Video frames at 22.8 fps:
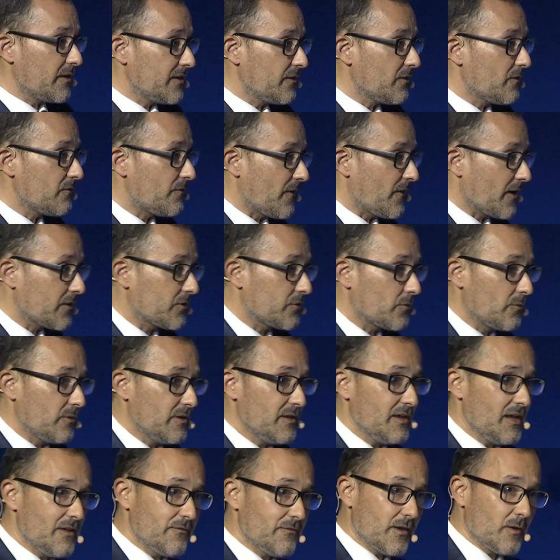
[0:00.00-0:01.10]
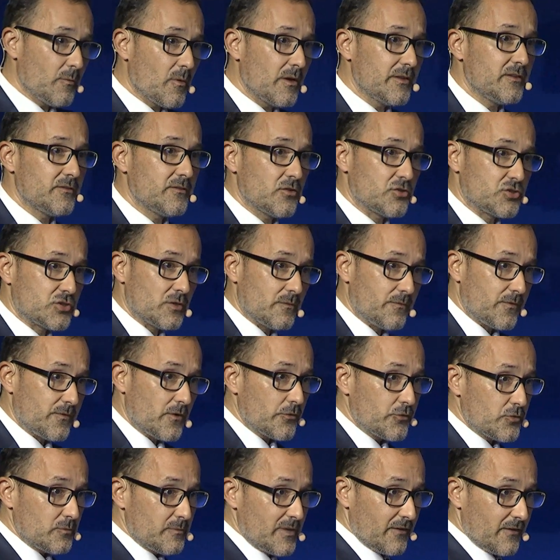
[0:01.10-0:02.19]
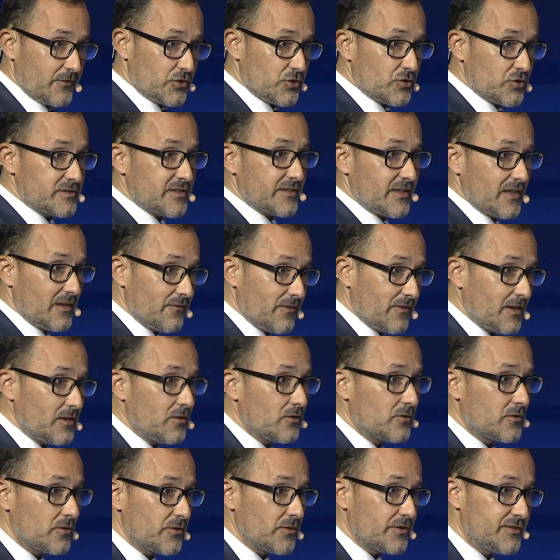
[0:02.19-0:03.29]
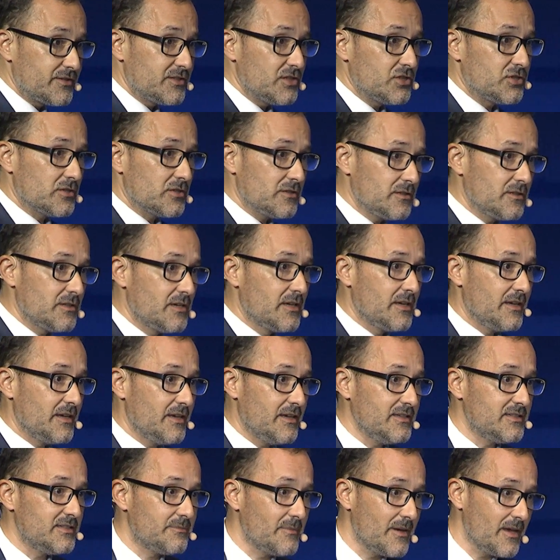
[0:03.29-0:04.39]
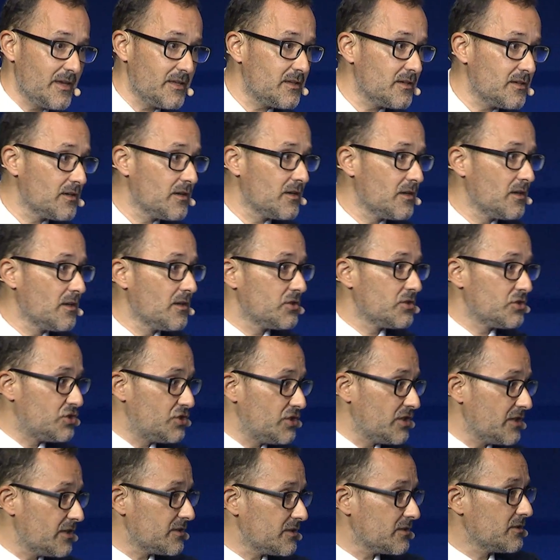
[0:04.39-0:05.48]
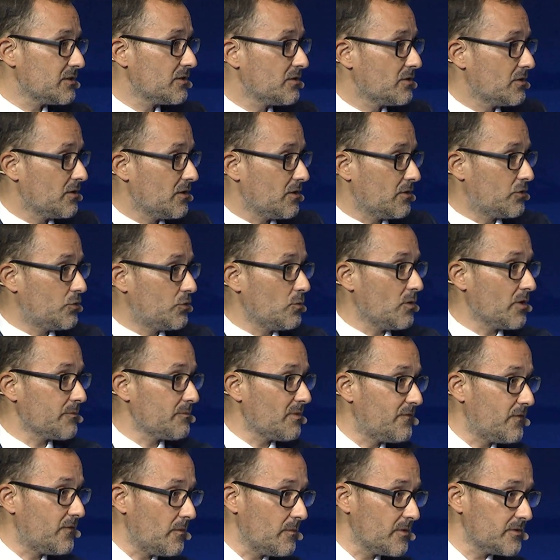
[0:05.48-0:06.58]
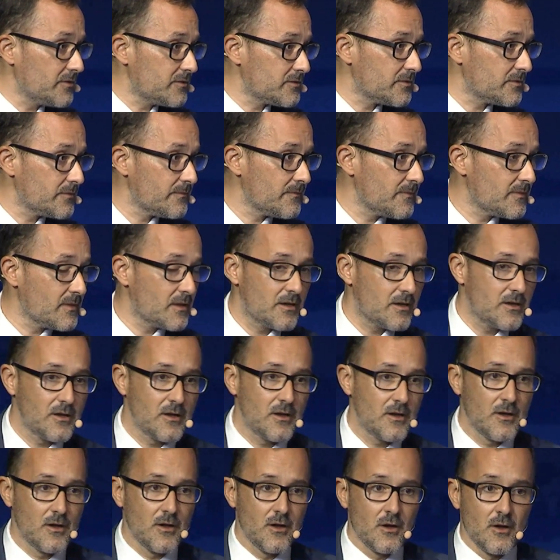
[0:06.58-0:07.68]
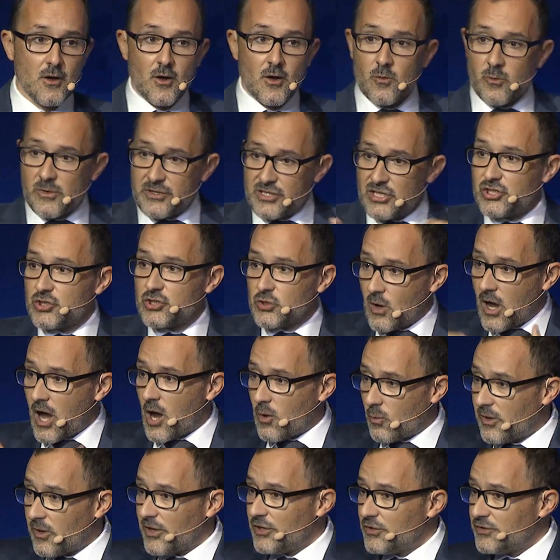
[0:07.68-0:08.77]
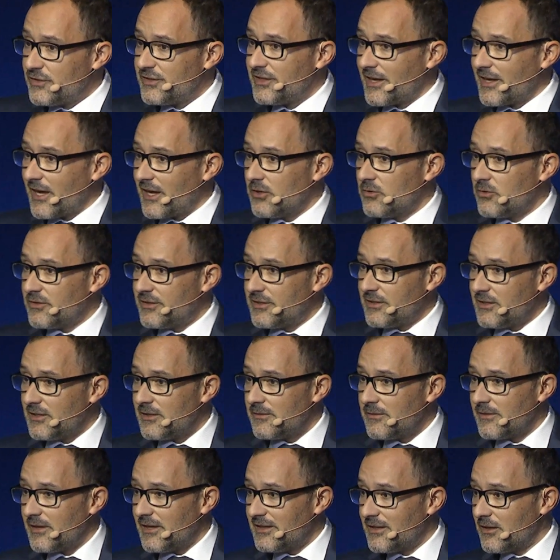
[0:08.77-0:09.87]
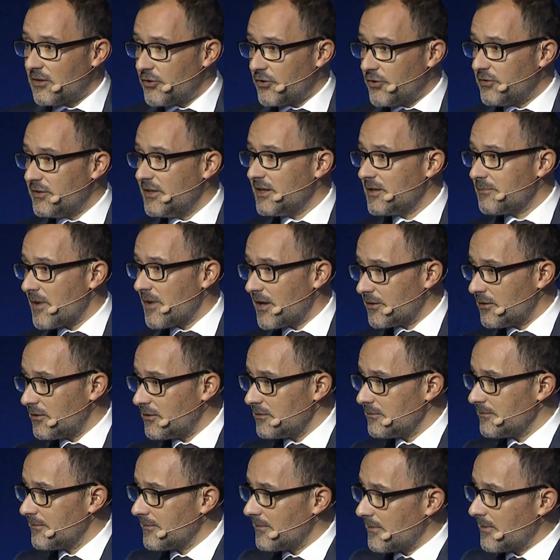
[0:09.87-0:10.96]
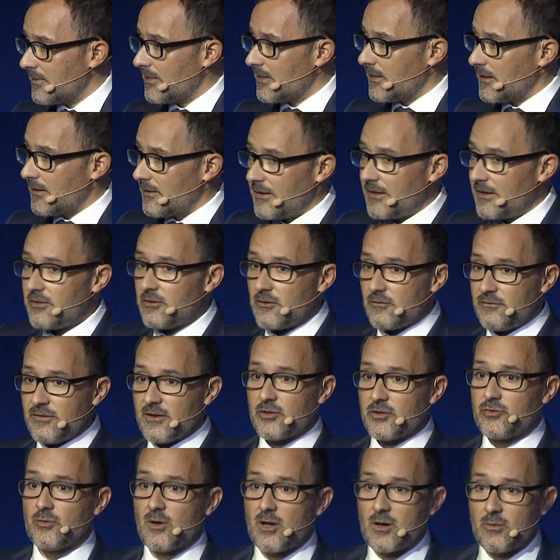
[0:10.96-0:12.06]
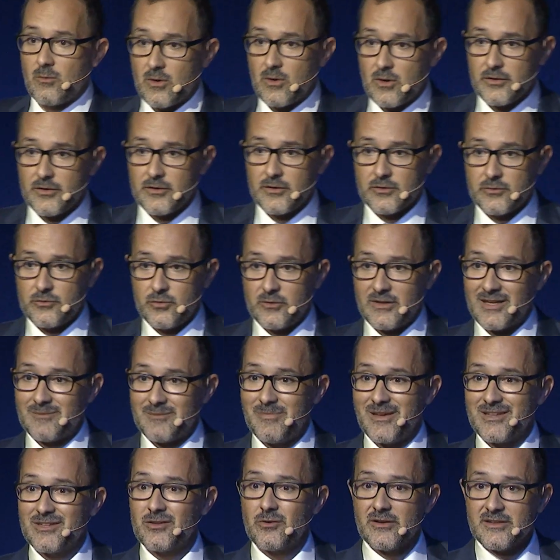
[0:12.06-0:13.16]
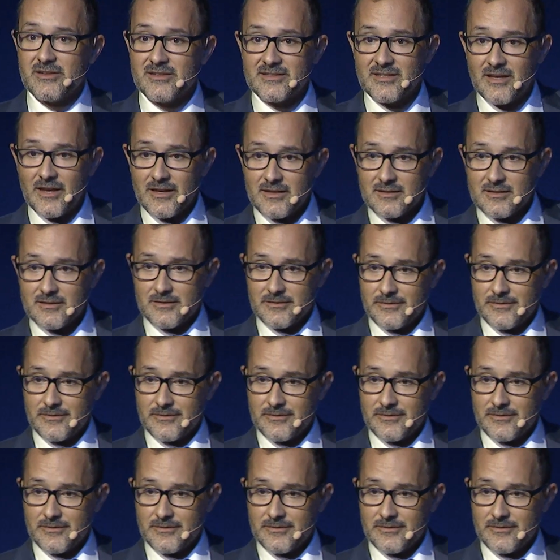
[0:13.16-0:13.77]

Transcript: in the factory, everyone in the shop floor, to make sure that every local decision is made geared toward performance. We did show how we're using IoT in our unique manner in the virtual world to get better insights.